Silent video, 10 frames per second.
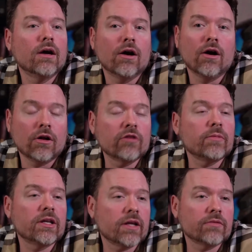All of my
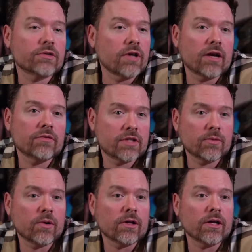devs are not of the same
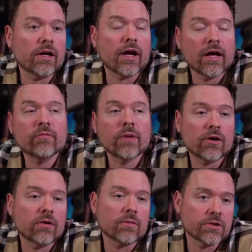quality. I have better and
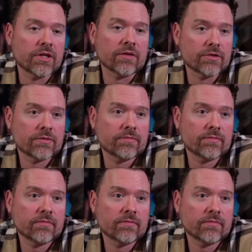worse devs. Yeah.